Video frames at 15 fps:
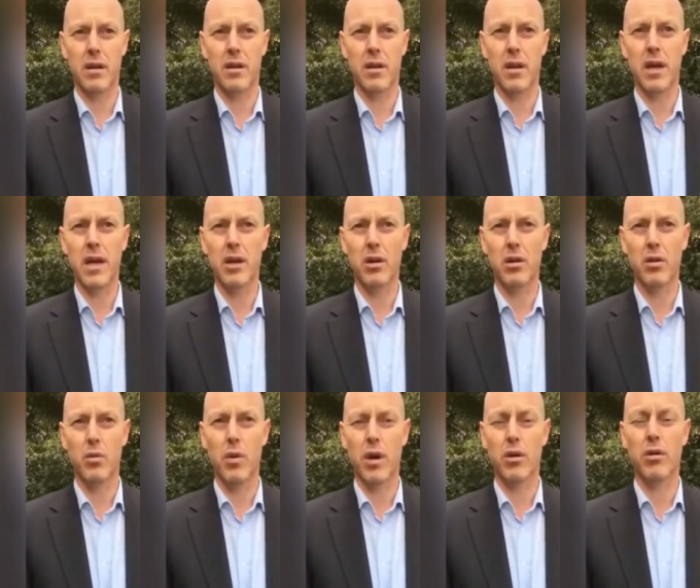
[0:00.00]
and
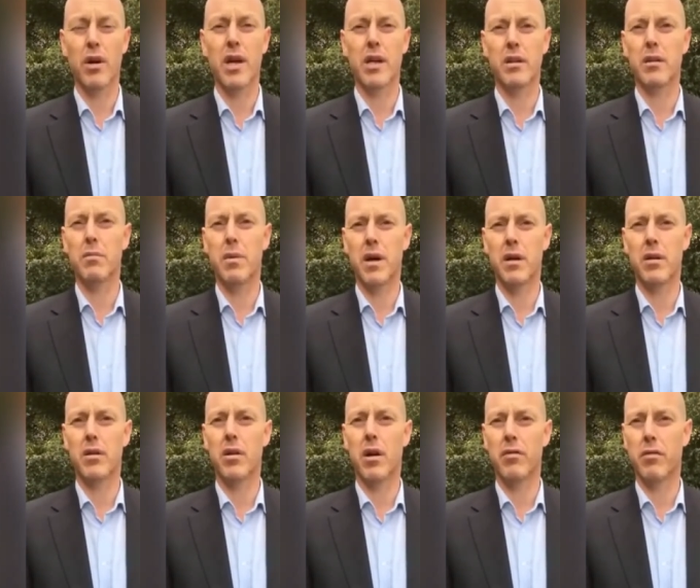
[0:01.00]
legal regulated
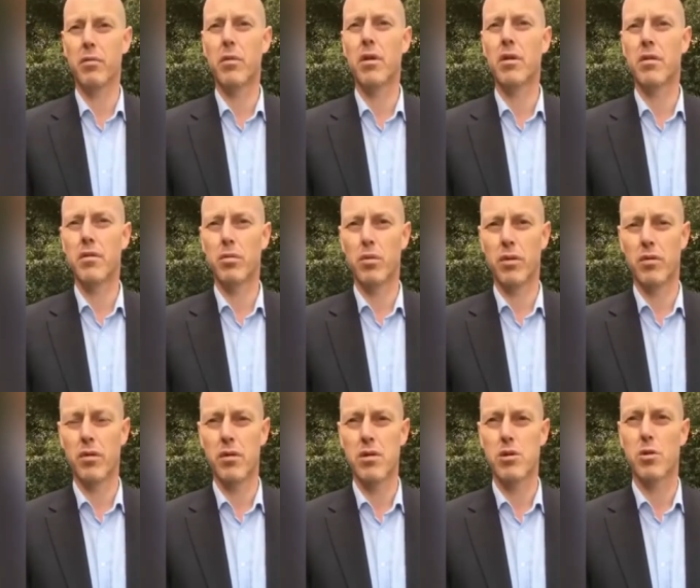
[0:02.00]
by the government
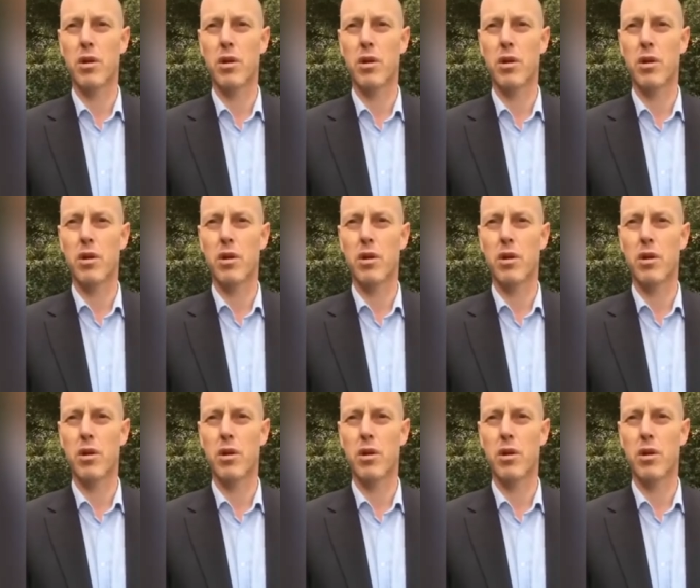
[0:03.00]
with uh,